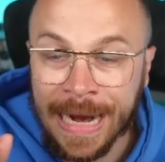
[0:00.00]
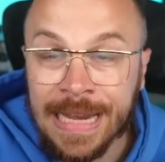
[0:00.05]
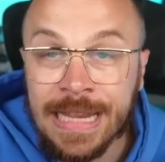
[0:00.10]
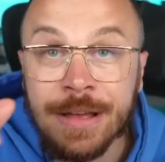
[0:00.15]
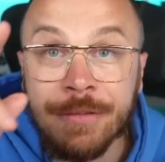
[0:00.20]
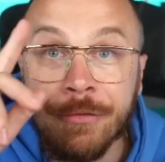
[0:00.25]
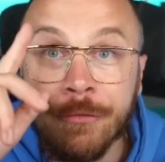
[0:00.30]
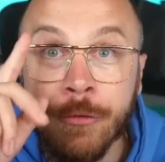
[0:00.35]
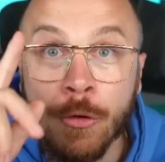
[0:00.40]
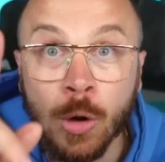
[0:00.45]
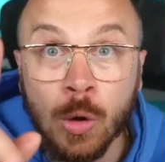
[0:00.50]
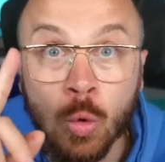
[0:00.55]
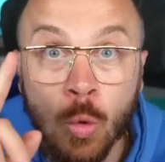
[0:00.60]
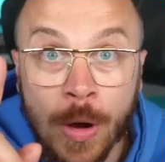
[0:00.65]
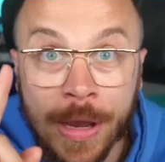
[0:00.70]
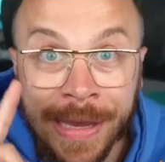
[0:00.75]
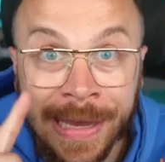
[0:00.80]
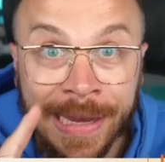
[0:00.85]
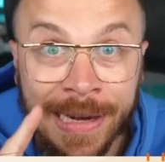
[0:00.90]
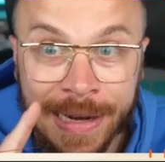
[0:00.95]
in a full
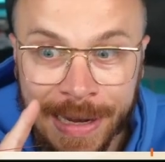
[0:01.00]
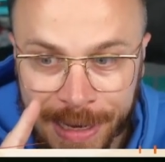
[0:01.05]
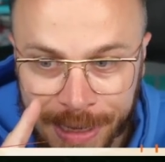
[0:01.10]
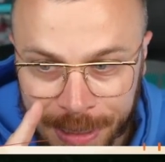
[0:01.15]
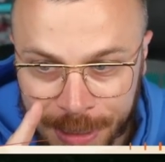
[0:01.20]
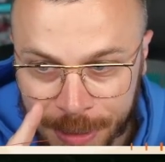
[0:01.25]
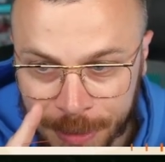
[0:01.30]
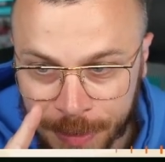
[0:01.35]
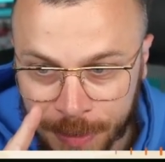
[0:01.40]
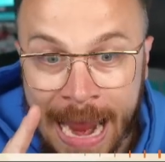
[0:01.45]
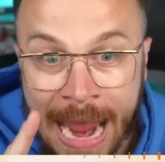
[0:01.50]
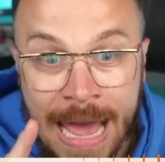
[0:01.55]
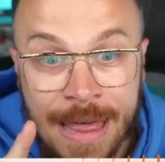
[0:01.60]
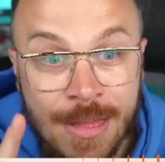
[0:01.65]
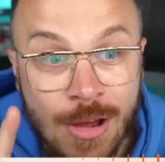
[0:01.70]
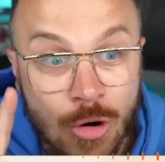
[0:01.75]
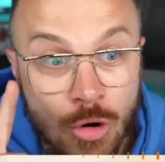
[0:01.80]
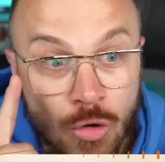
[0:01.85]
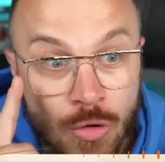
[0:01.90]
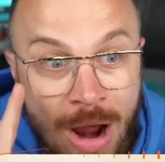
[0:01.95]
weekend league
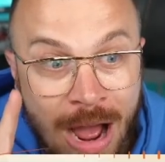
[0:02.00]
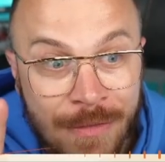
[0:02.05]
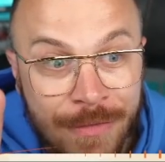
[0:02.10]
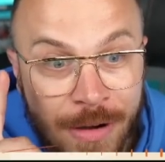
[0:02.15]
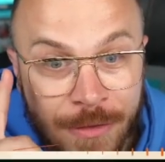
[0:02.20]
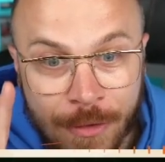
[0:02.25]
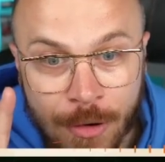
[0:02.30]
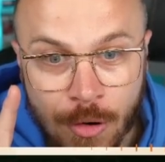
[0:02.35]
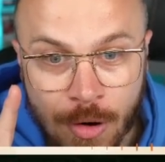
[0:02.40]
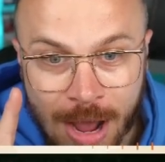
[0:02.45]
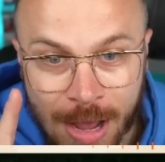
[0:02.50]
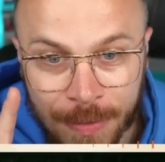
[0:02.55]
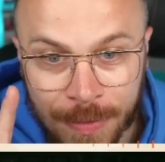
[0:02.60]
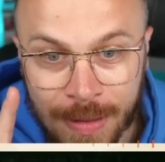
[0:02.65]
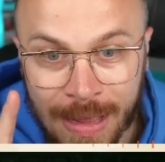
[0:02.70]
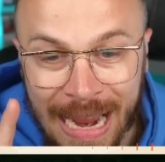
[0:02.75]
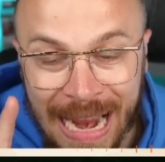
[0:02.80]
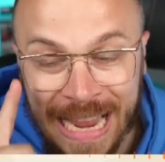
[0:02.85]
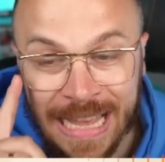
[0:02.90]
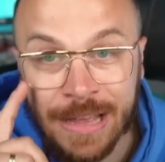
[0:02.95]
and Rafa
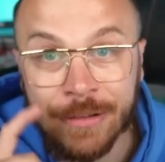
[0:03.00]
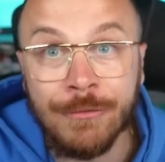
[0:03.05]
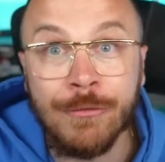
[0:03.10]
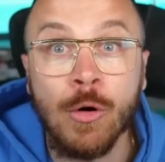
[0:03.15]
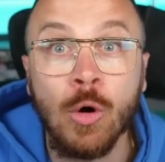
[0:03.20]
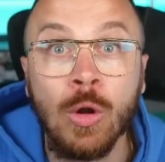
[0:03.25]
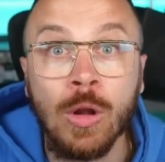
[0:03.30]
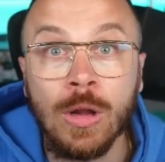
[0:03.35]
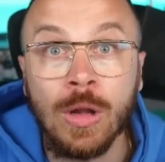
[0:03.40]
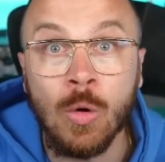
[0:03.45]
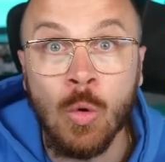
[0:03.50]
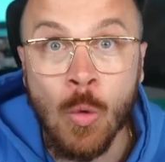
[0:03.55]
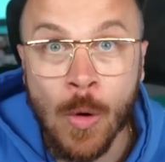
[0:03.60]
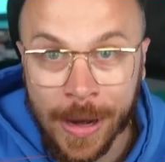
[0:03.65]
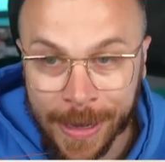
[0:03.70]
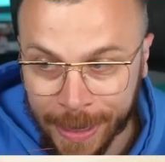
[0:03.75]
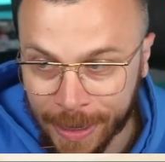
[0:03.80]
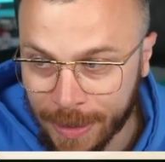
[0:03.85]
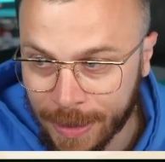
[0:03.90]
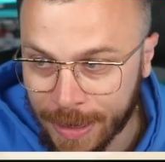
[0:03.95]
Varane in a full
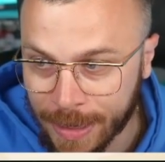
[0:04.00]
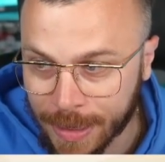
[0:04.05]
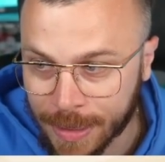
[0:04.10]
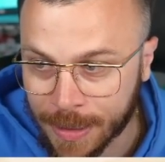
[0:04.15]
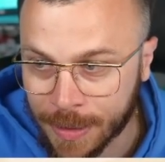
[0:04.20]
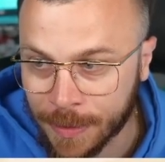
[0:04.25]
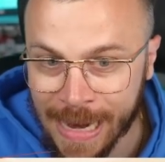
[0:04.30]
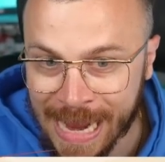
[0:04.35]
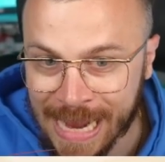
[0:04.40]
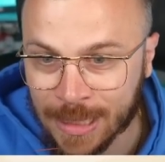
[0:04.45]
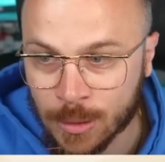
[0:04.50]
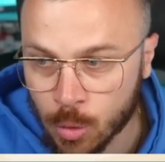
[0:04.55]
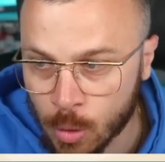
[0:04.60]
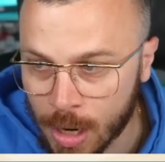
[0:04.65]
weekend league as